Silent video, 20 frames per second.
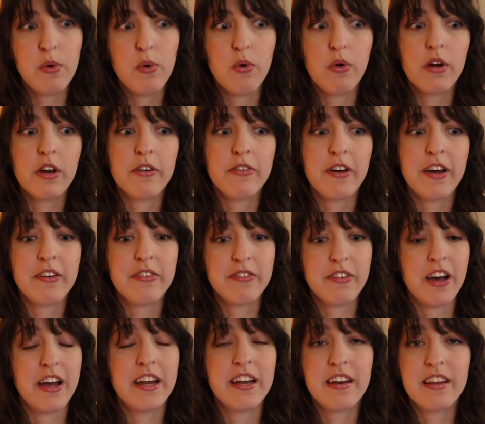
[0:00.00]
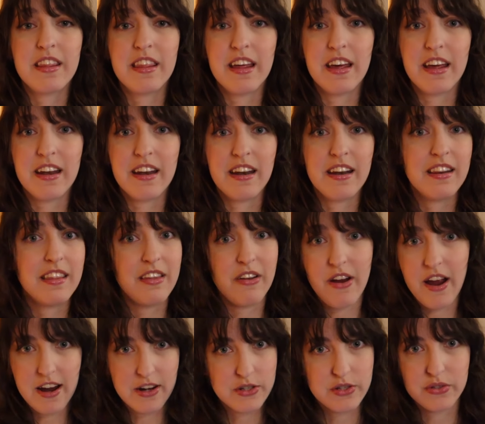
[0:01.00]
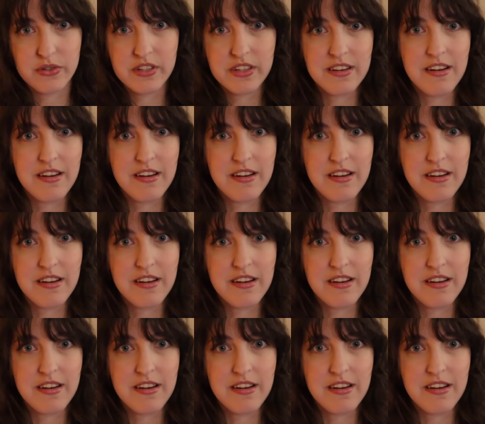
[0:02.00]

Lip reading: or if I find that they're actually